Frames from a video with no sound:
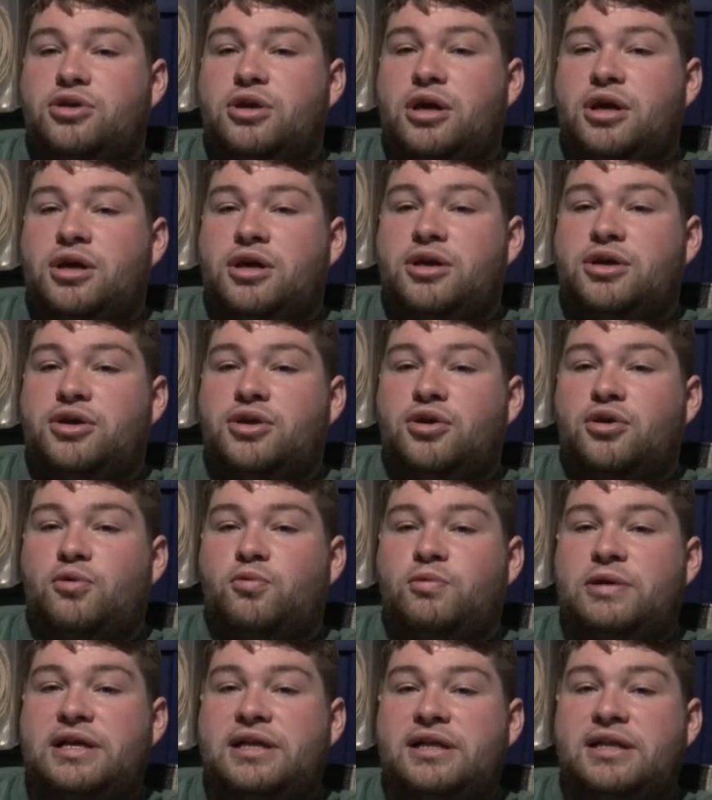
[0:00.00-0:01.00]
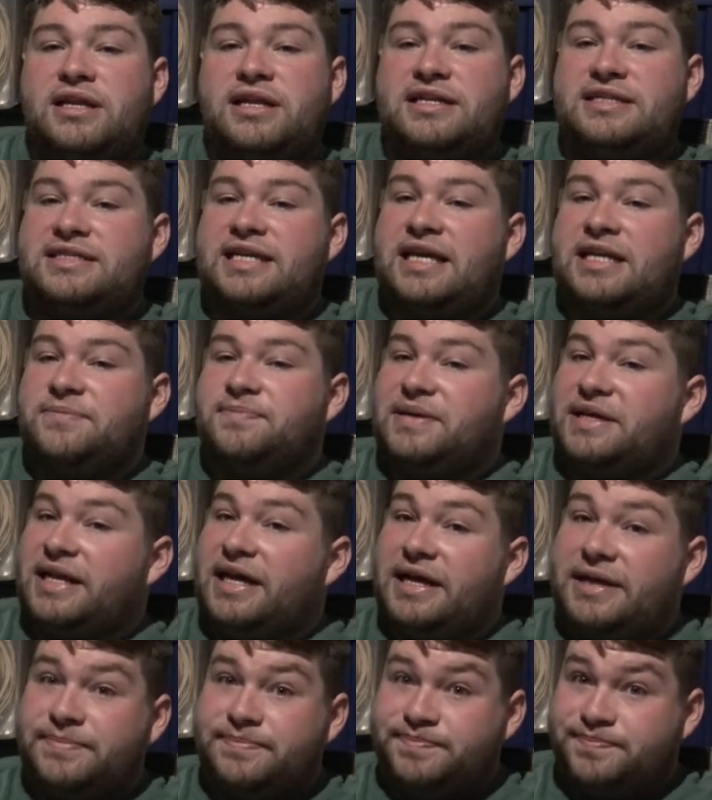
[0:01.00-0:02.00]
uh, your will and intent be
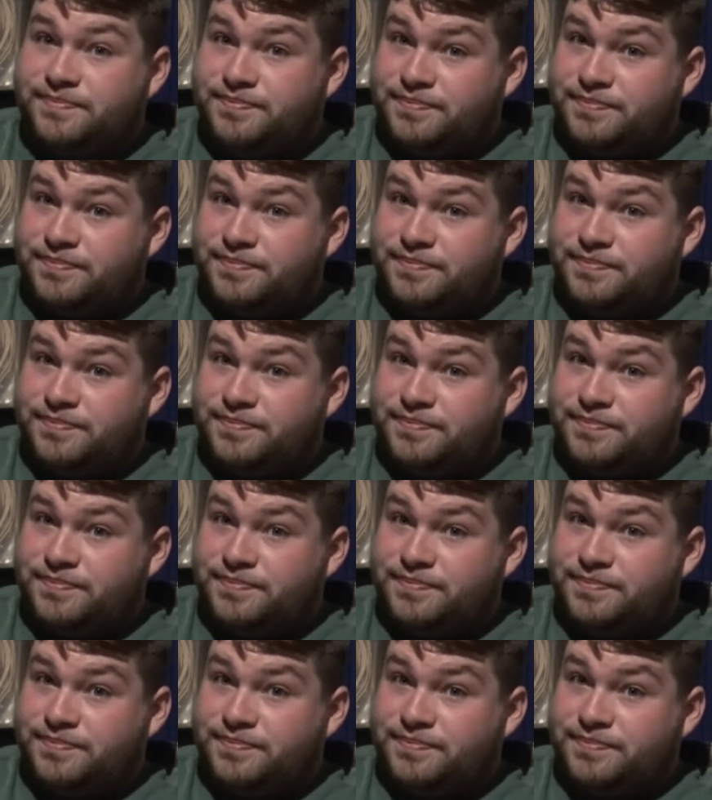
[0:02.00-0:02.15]
done.